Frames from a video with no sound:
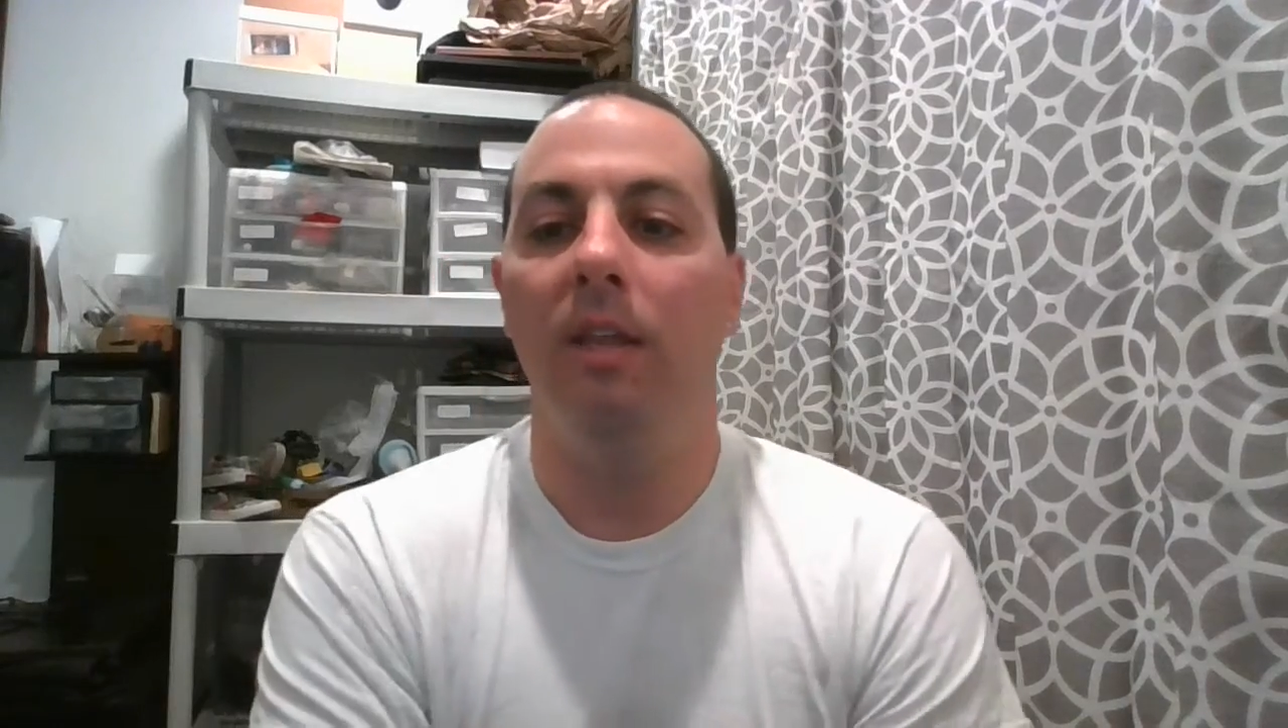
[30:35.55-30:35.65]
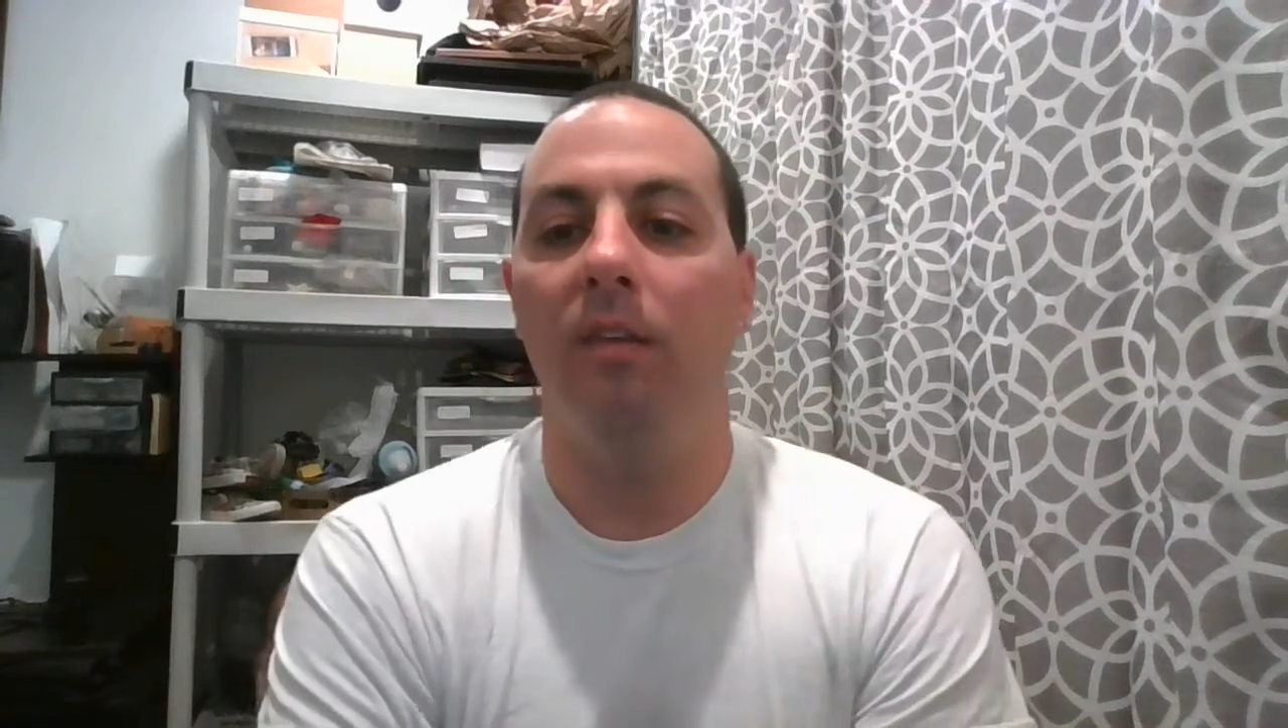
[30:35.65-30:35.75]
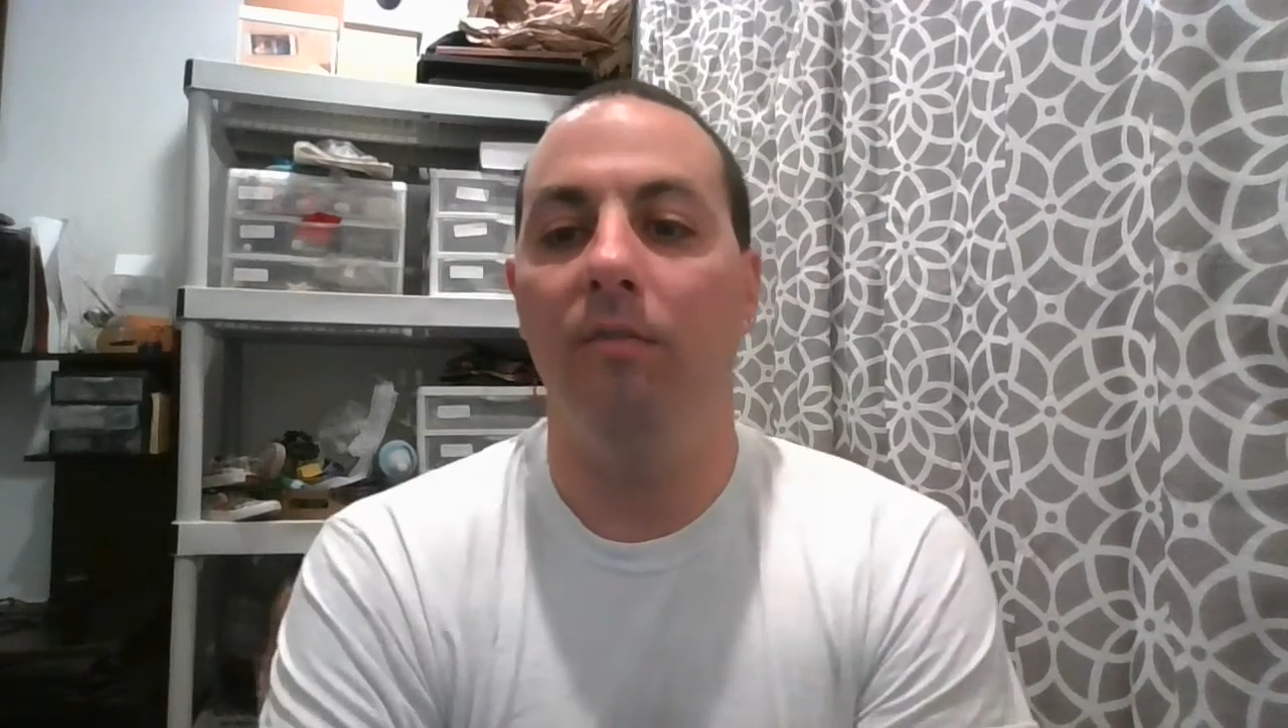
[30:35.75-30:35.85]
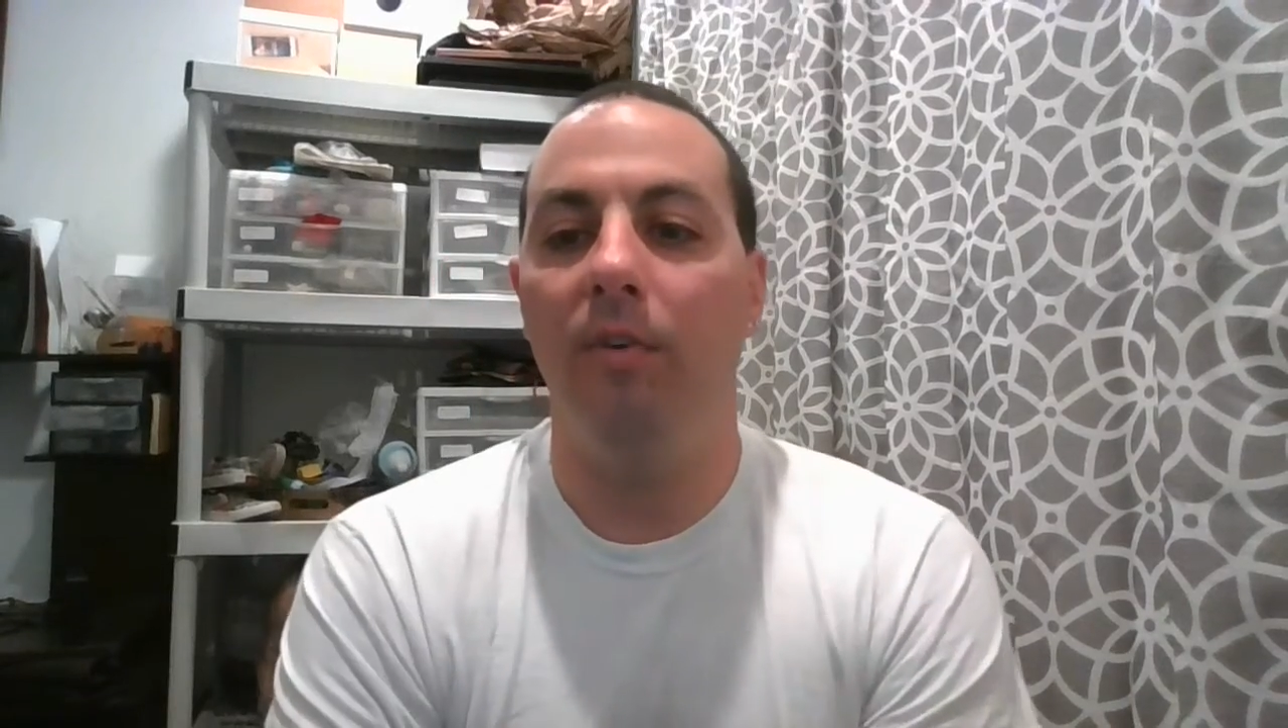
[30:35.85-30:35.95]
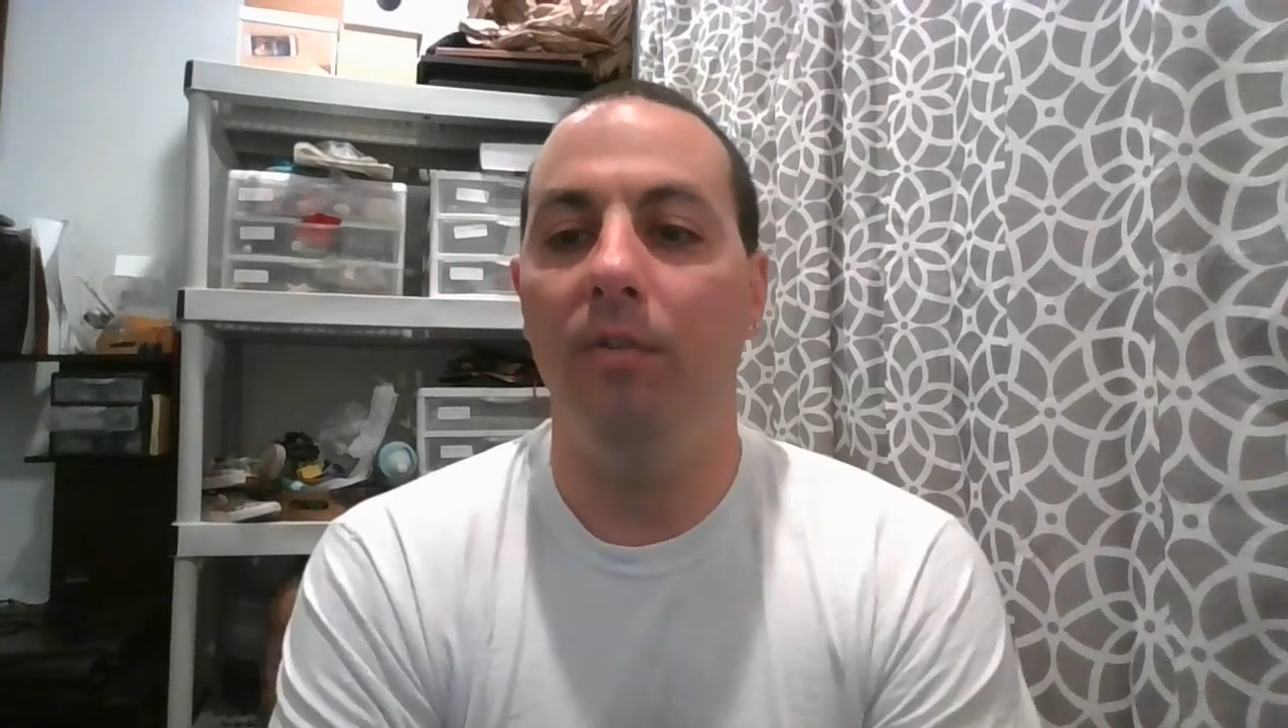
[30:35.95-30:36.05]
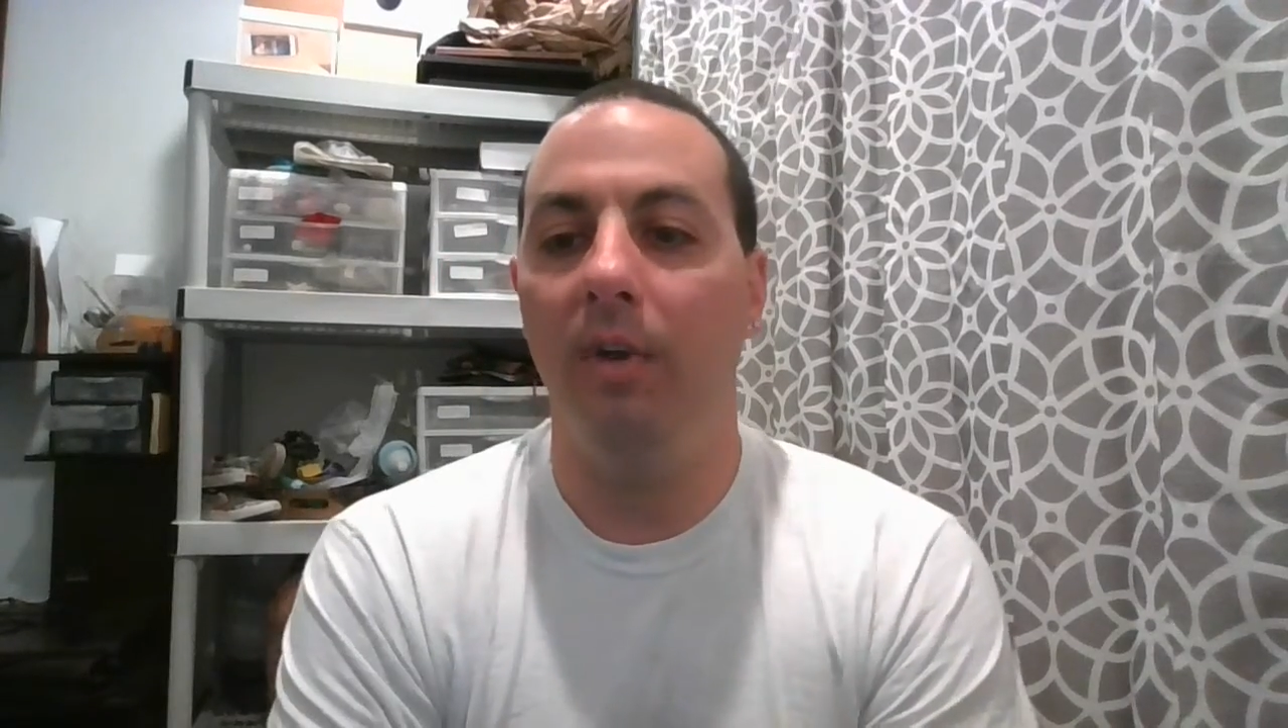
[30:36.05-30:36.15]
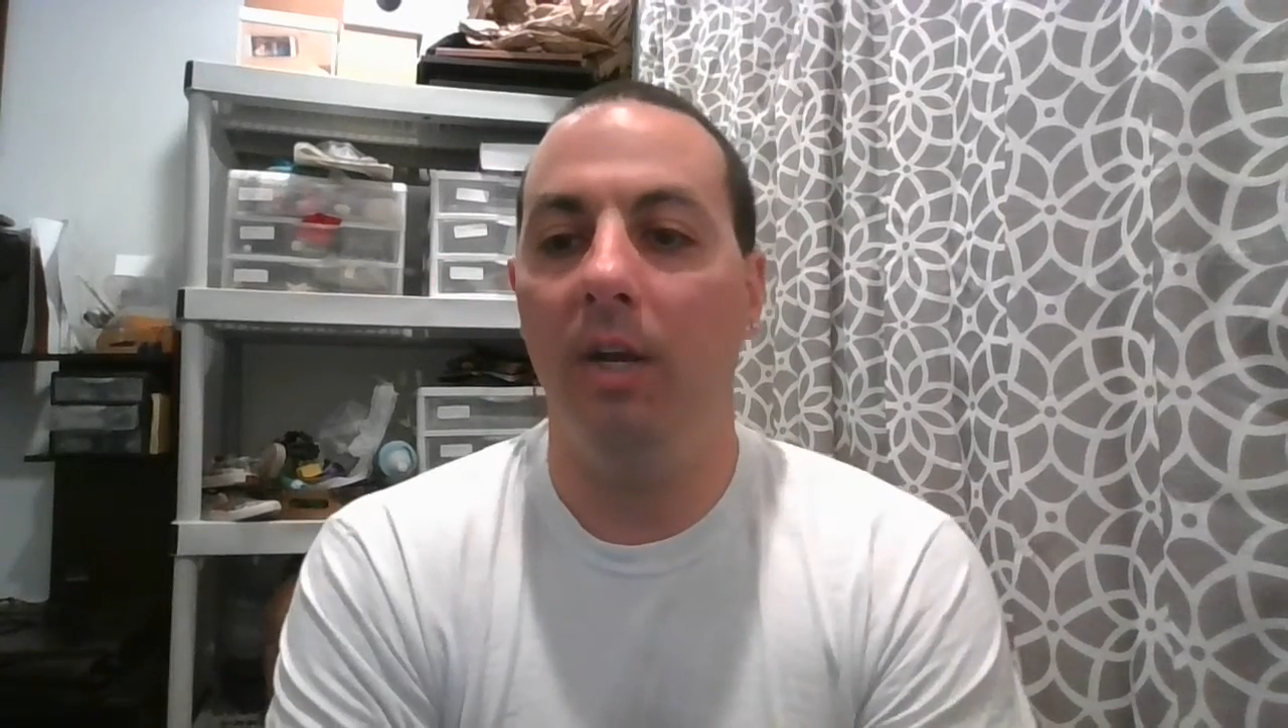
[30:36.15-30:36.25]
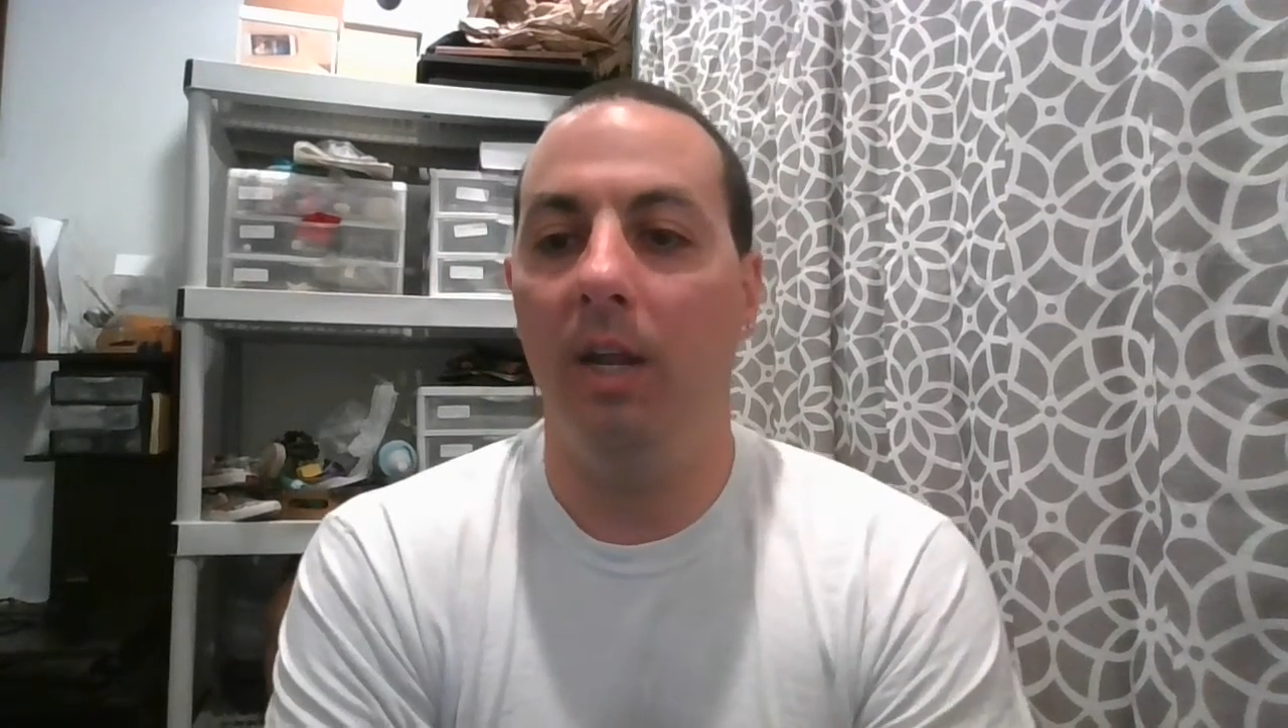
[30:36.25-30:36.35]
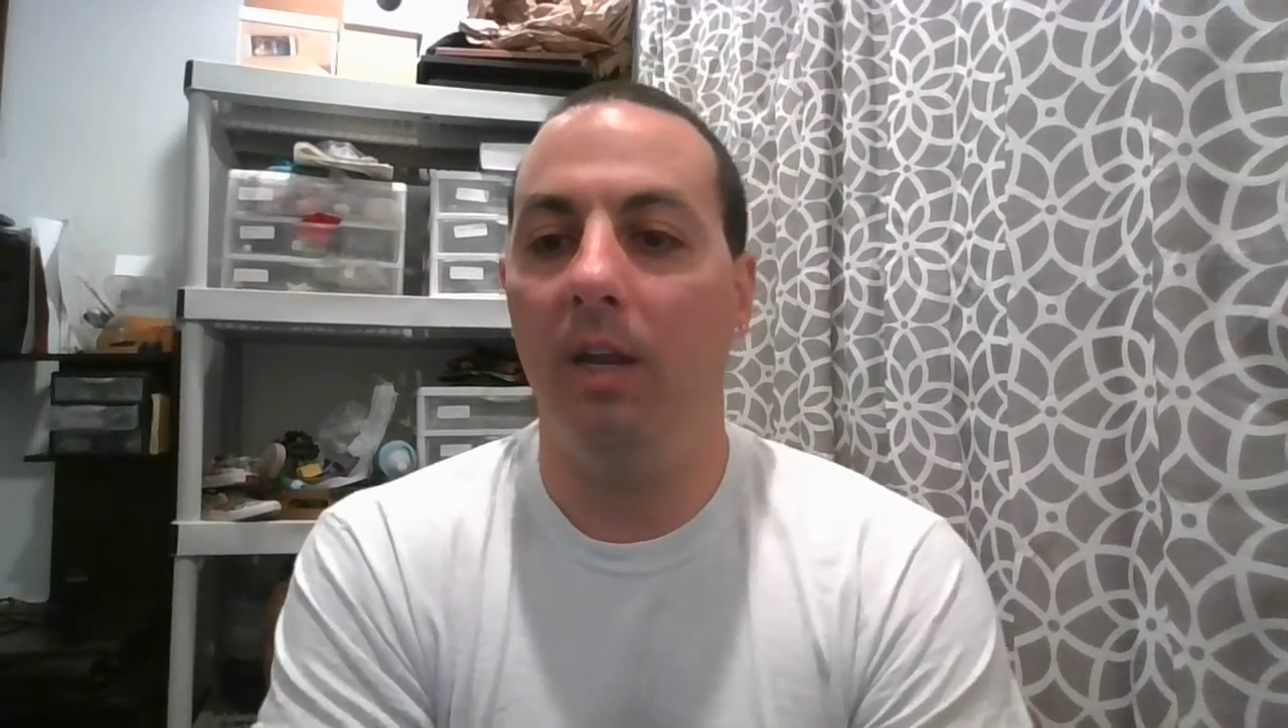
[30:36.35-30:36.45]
then feel free to